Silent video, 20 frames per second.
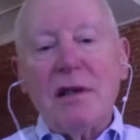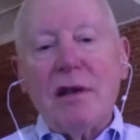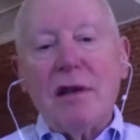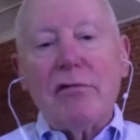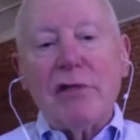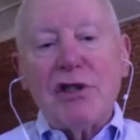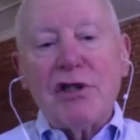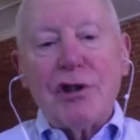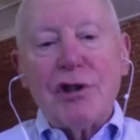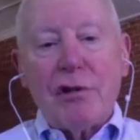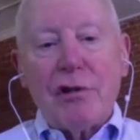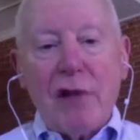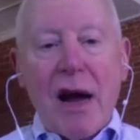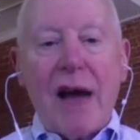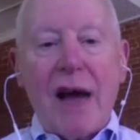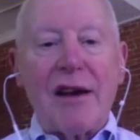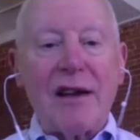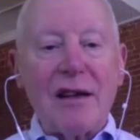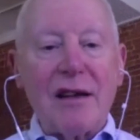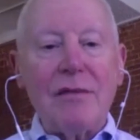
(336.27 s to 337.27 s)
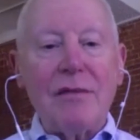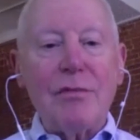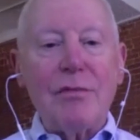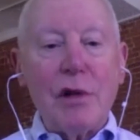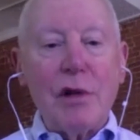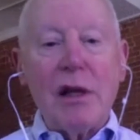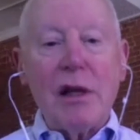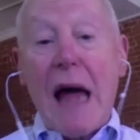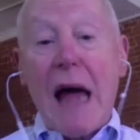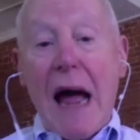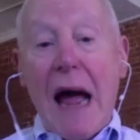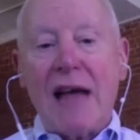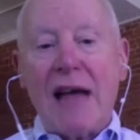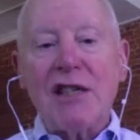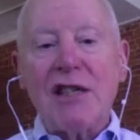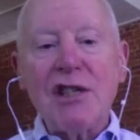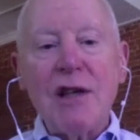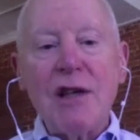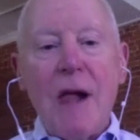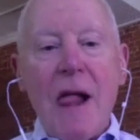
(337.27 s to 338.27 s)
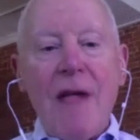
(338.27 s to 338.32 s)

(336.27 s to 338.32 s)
aristocratic class,